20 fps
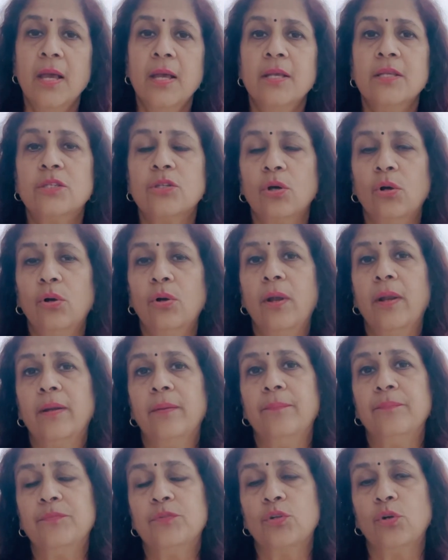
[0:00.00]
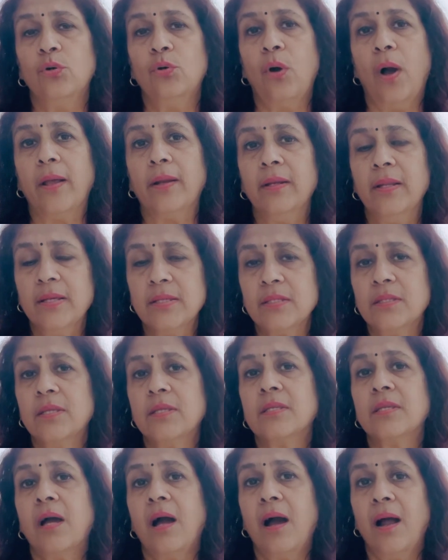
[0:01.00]
So unless
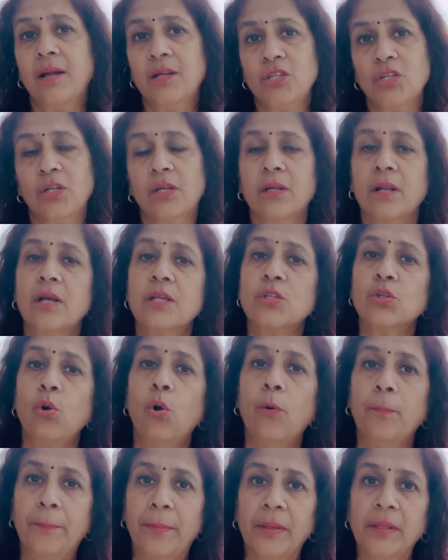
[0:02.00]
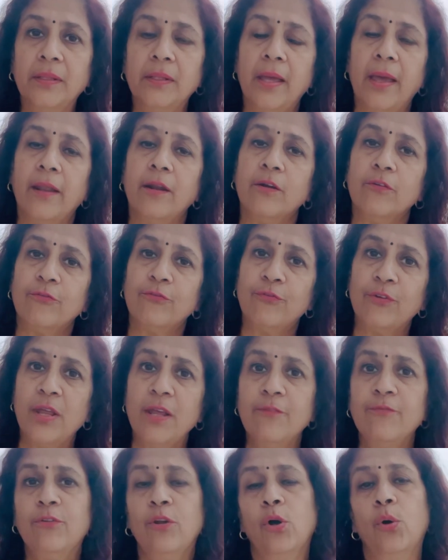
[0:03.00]
this heart chakra is open and
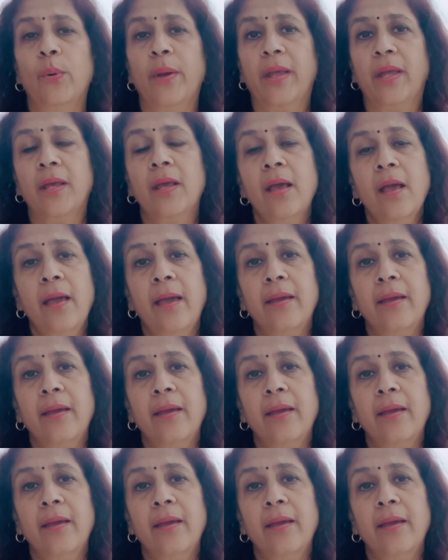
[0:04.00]
free flowing,